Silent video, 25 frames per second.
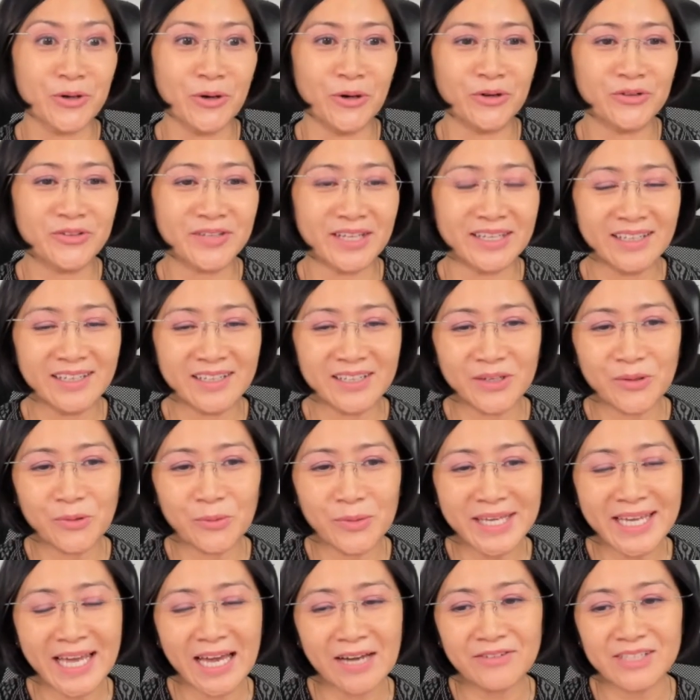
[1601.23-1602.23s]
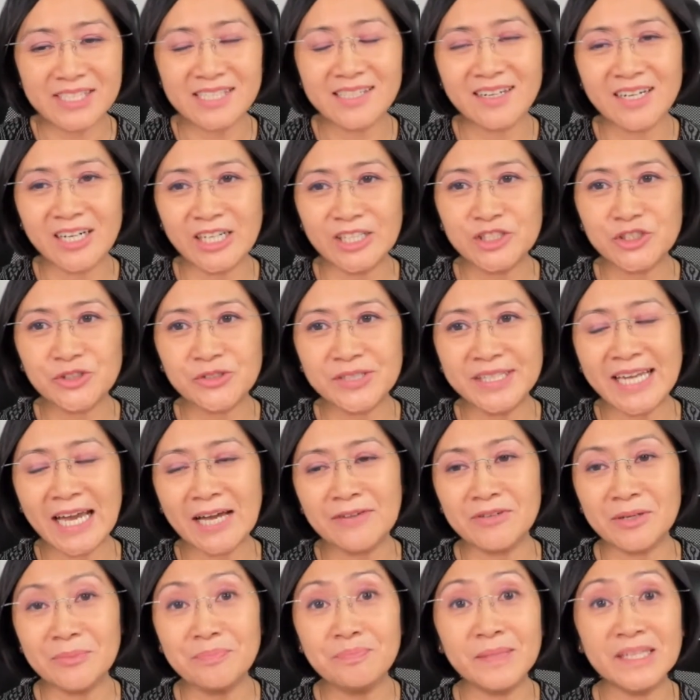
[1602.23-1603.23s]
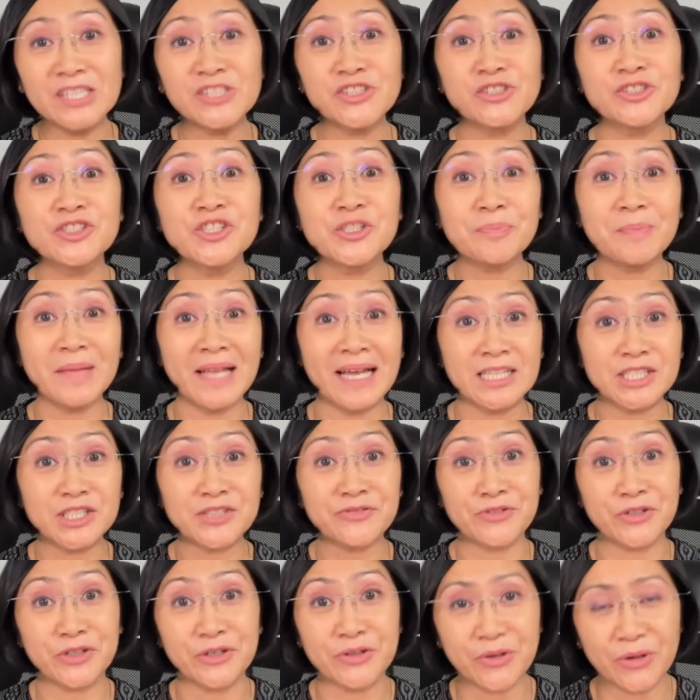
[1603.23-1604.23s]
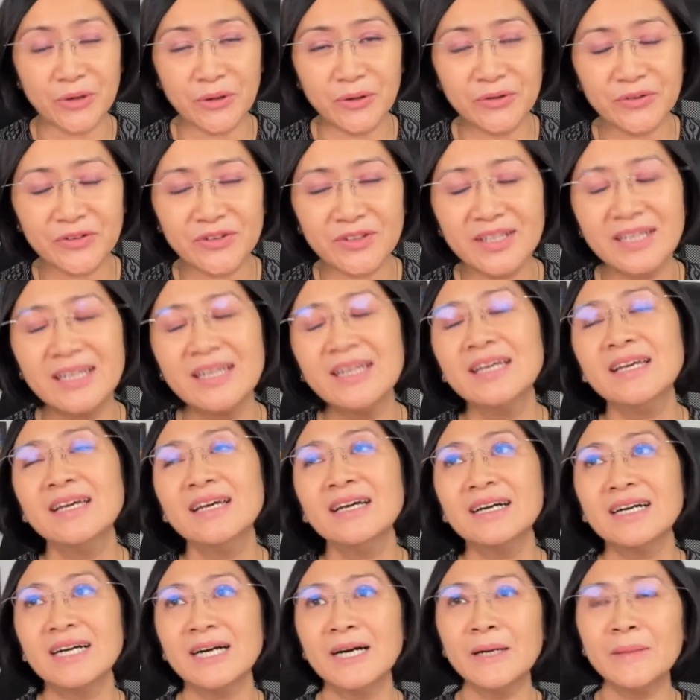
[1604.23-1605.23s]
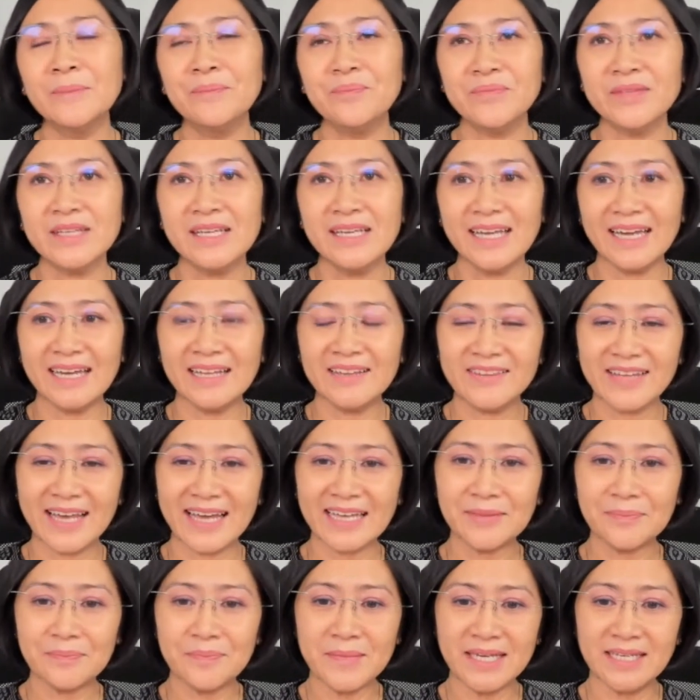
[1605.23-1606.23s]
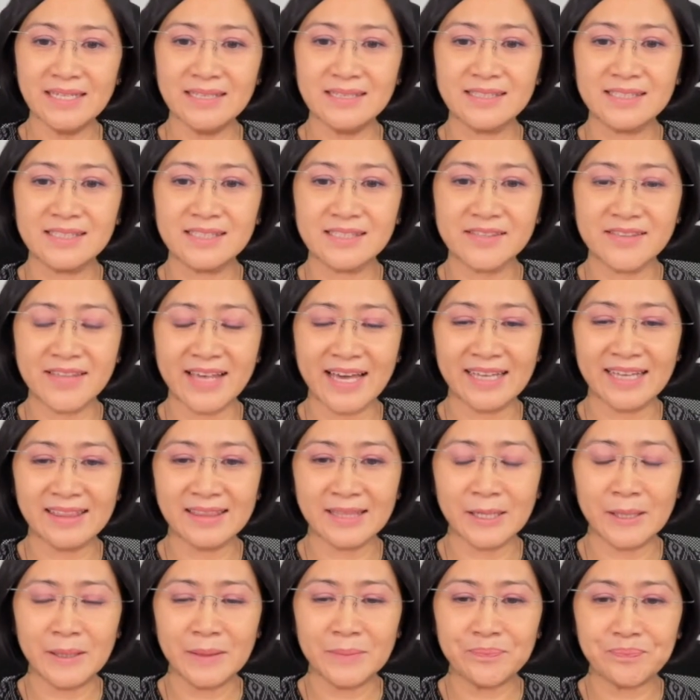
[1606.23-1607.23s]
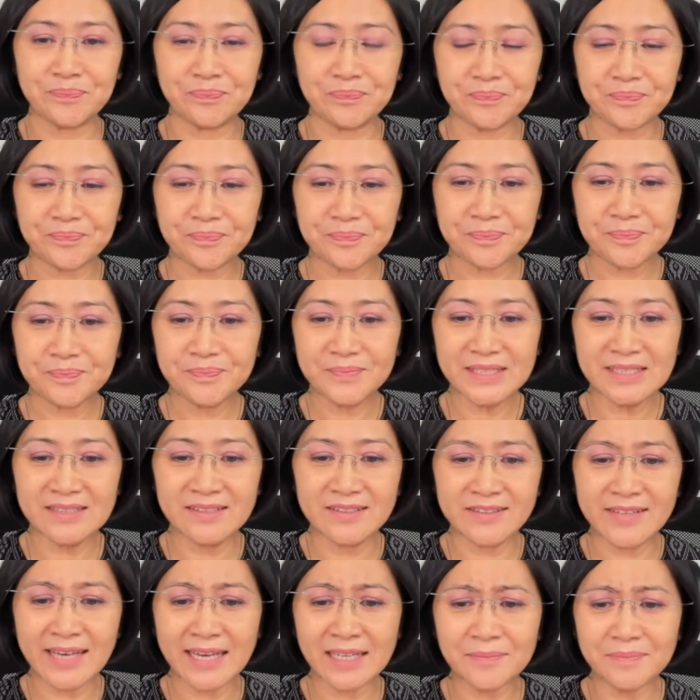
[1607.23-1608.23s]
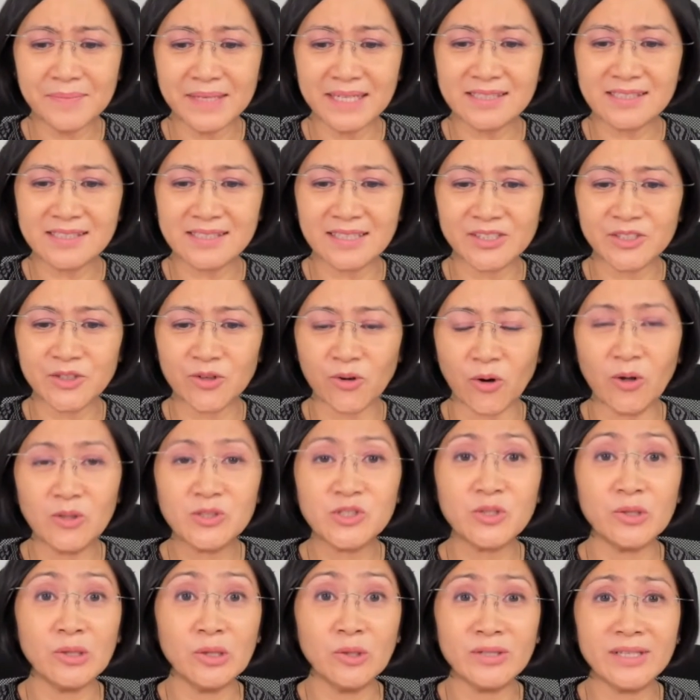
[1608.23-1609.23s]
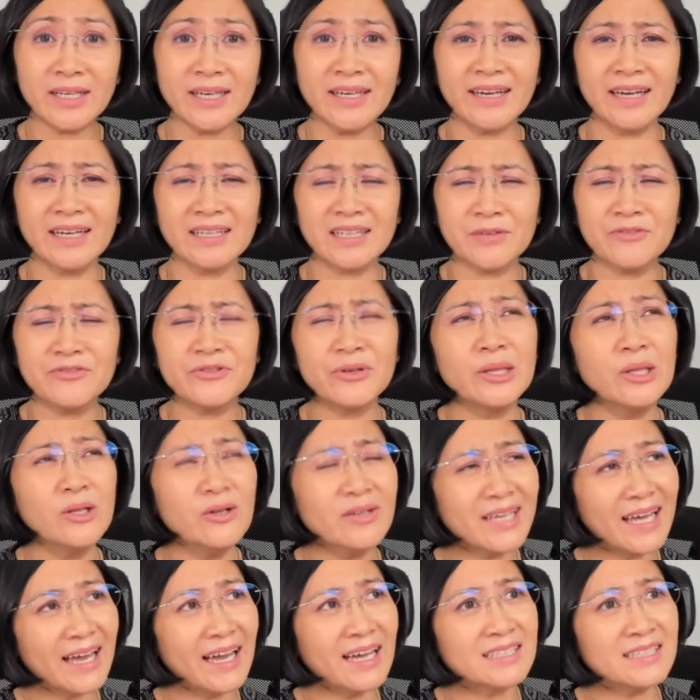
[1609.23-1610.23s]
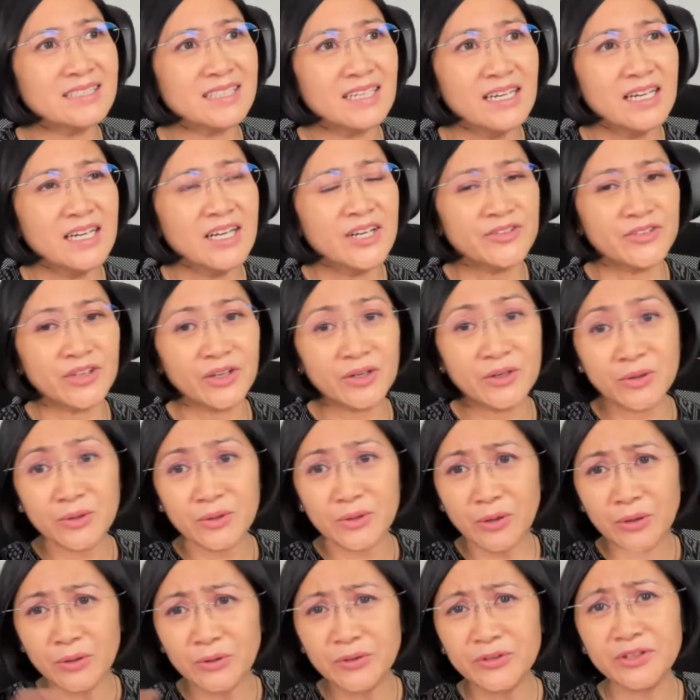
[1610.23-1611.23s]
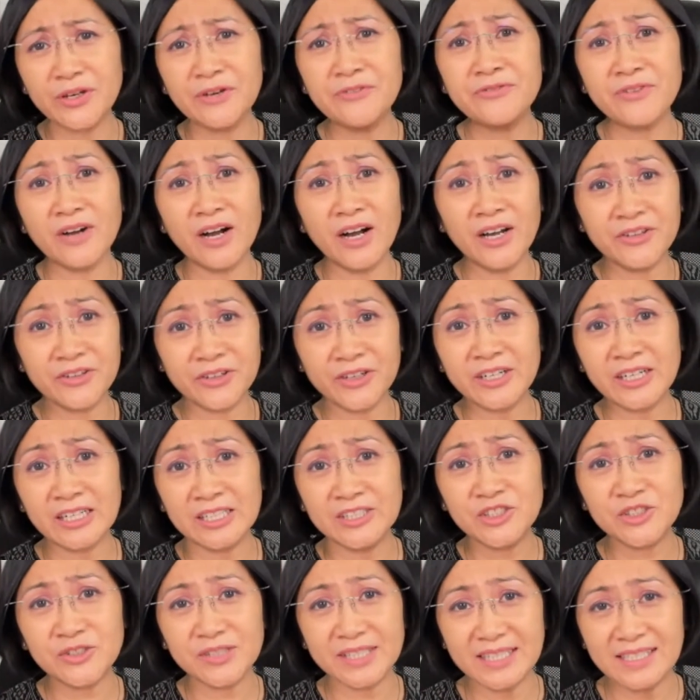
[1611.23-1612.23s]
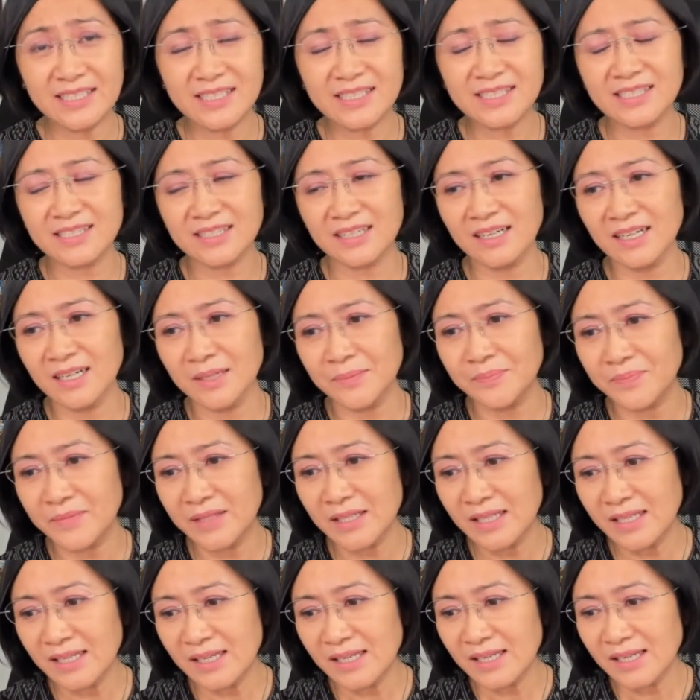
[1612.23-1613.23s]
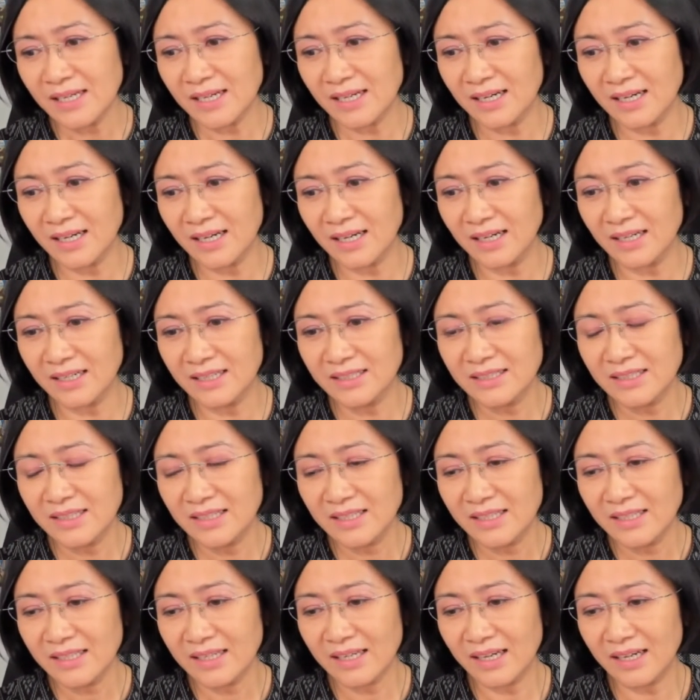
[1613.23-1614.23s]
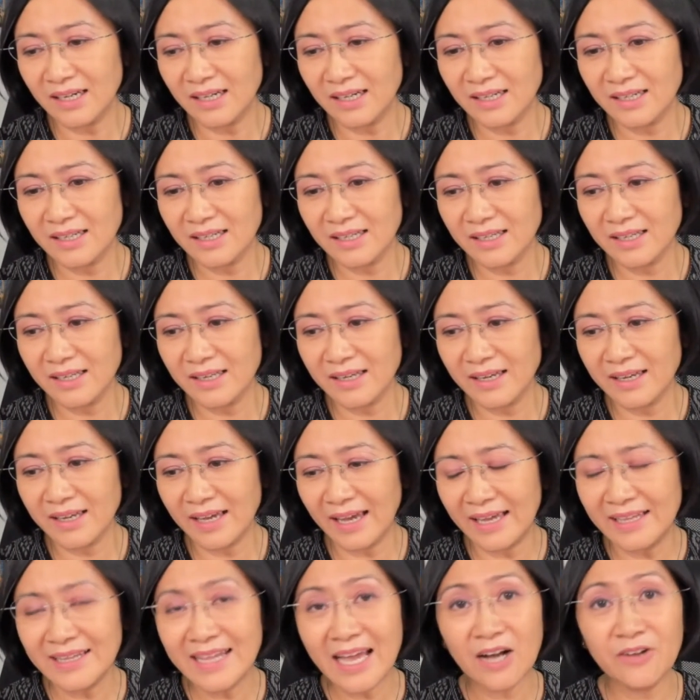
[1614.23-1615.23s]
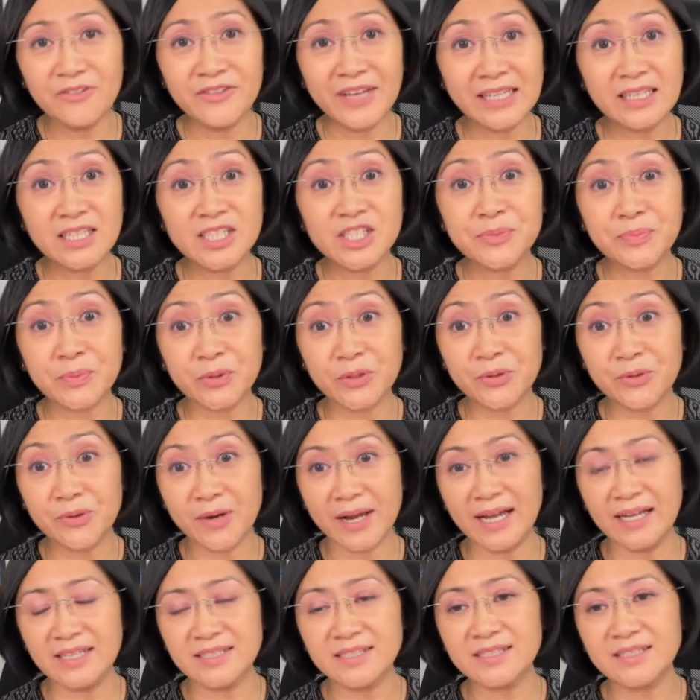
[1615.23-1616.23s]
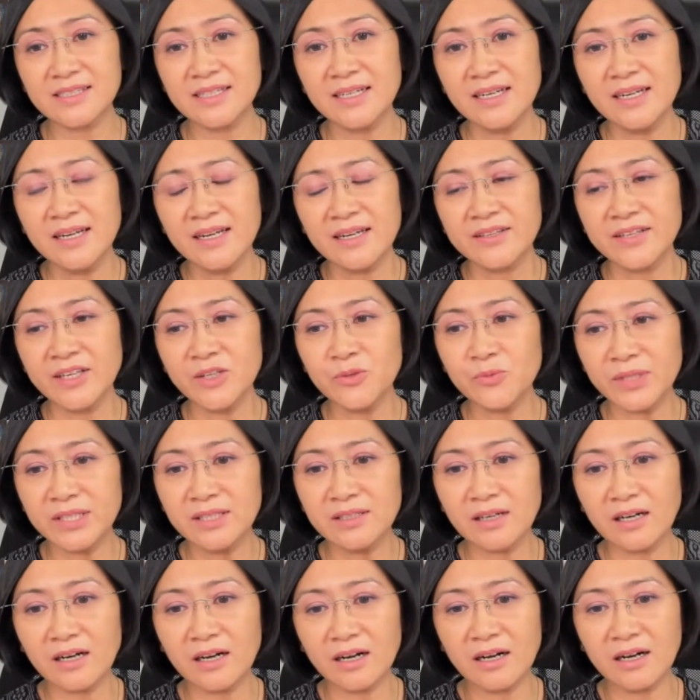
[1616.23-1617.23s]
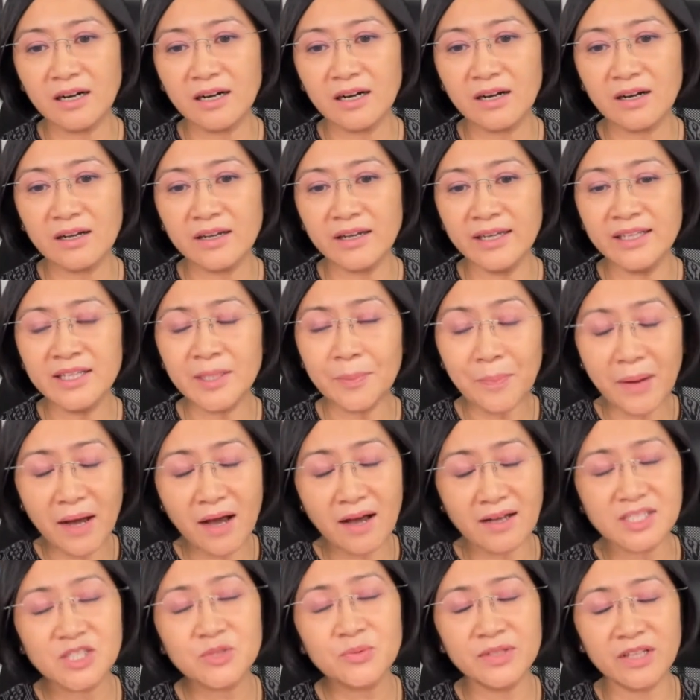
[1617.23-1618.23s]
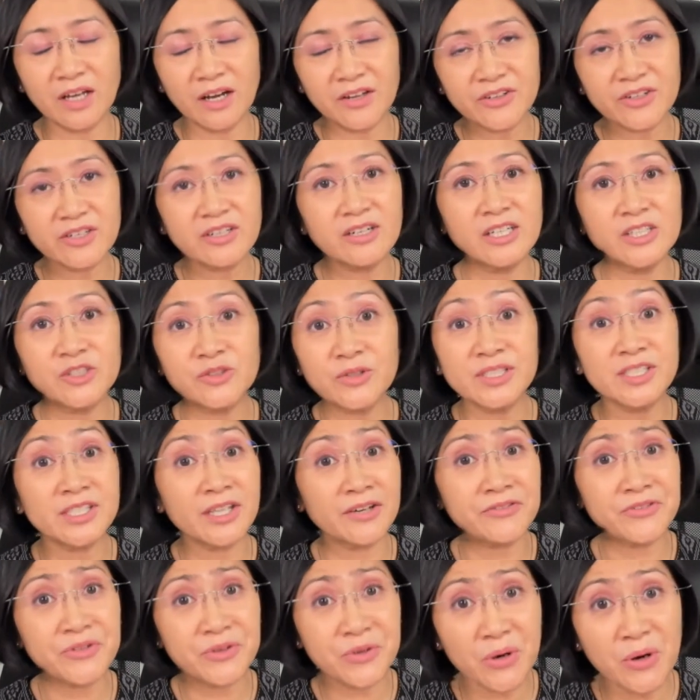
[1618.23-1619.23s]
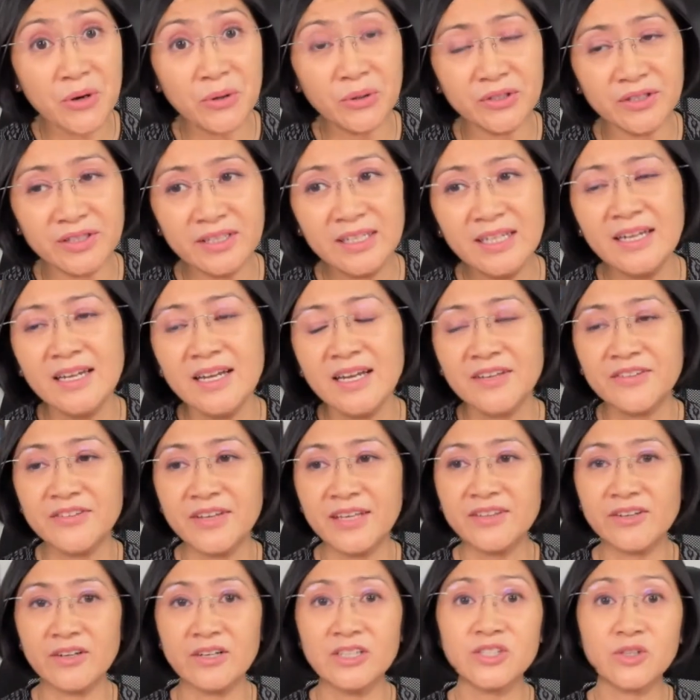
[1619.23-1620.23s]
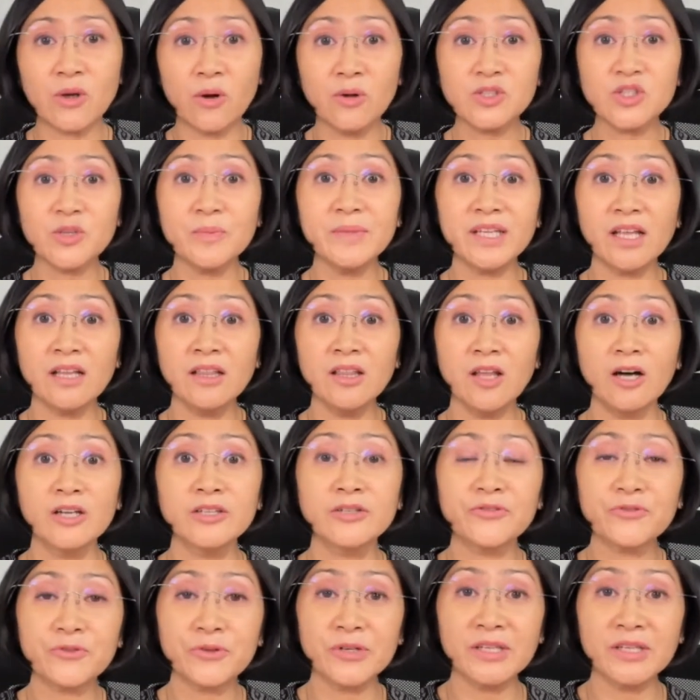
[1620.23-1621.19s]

growth, and I think we have, as a country, have ambitious plans for growth, um, and that means that um, that means that you're also looking at, if you look at the growth of other countries um, uh, uh, and how that has progressed, then when in the past, when other countries have grown, then there has also been a lot of